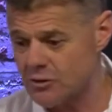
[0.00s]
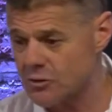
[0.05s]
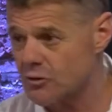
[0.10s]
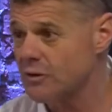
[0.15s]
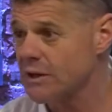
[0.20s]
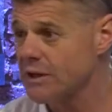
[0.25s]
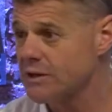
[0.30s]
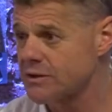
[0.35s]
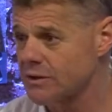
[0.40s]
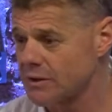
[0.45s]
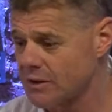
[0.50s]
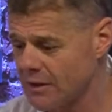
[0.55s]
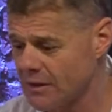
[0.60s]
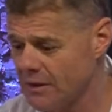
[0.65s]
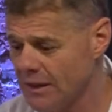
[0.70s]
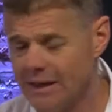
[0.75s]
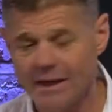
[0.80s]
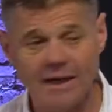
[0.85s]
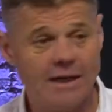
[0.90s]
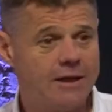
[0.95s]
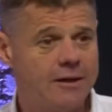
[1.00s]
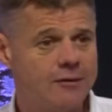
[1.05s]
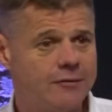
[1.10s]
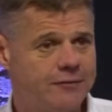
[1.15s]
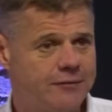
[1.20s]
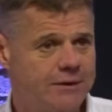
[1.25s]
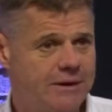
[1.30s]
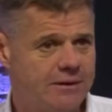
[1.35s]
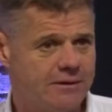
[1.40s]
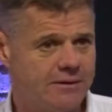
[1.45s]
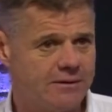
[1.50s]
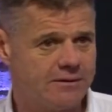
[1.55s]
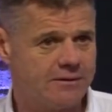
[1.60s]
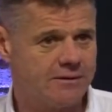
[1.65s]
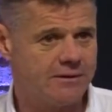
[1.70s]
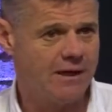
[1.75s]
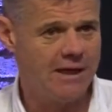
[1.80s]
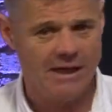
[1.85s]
treasure in a field.